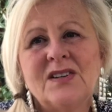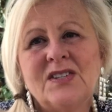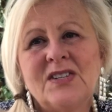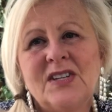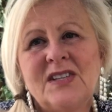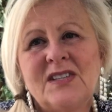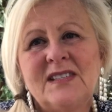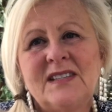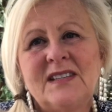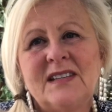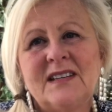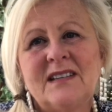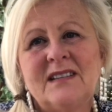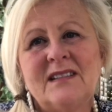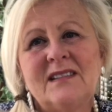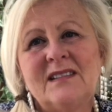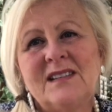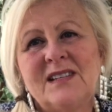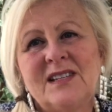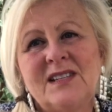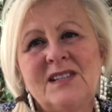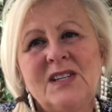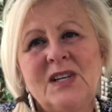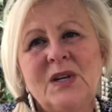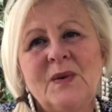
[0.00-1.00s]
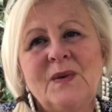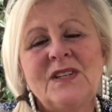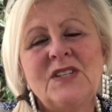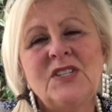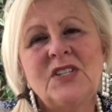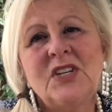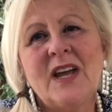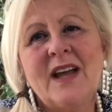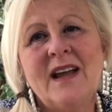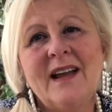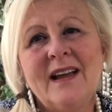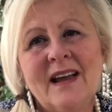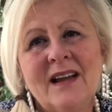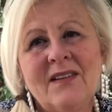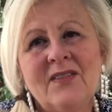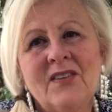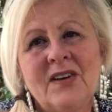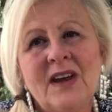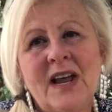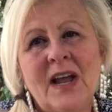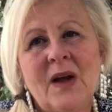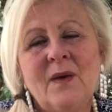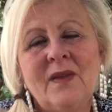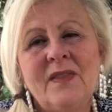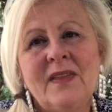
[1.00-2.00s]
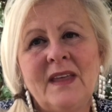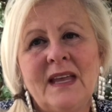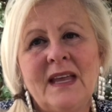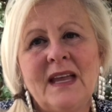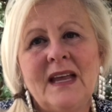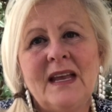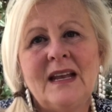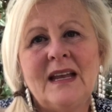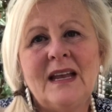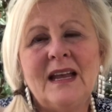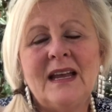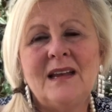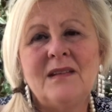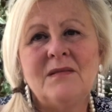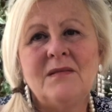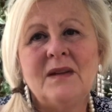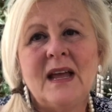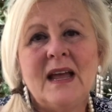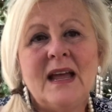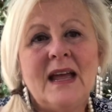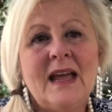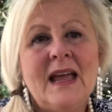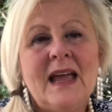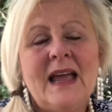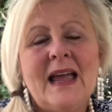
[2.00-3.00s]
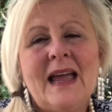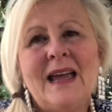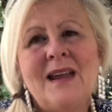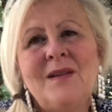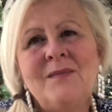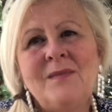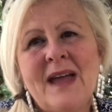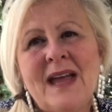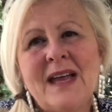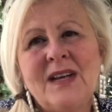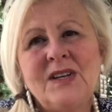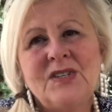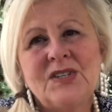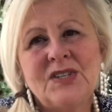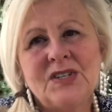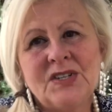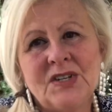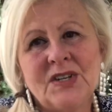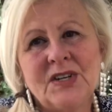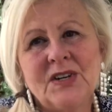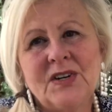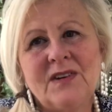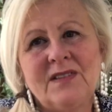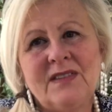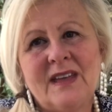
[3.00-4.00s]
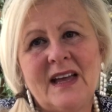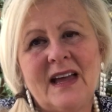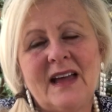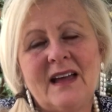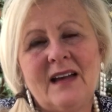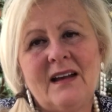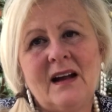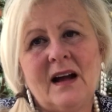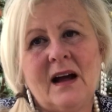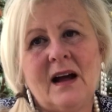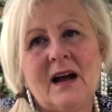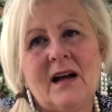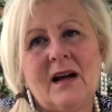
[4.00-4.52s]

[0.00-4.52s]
just to do a check every now and then and make sure that